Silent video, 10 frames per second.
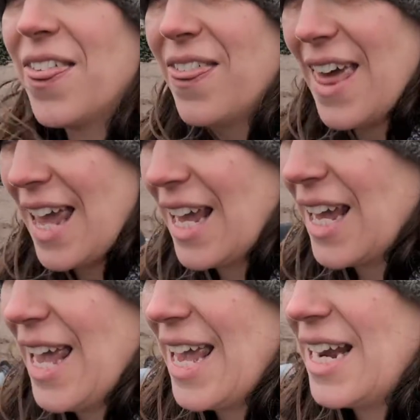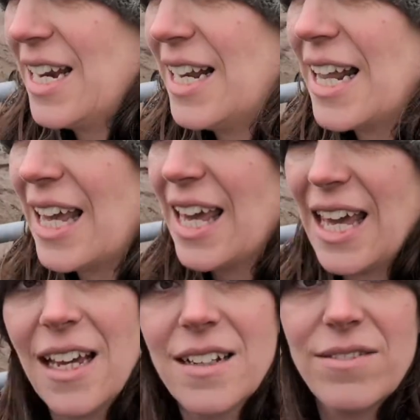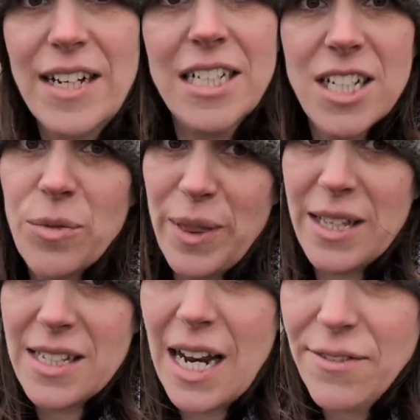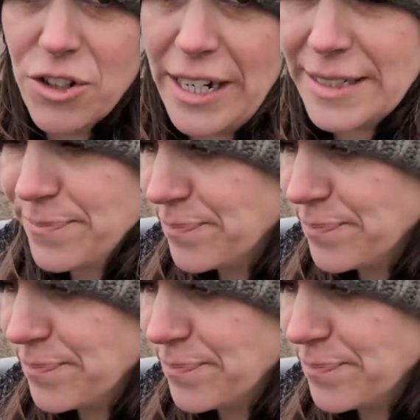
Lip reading: thing in linking Flintshire with the slave trade.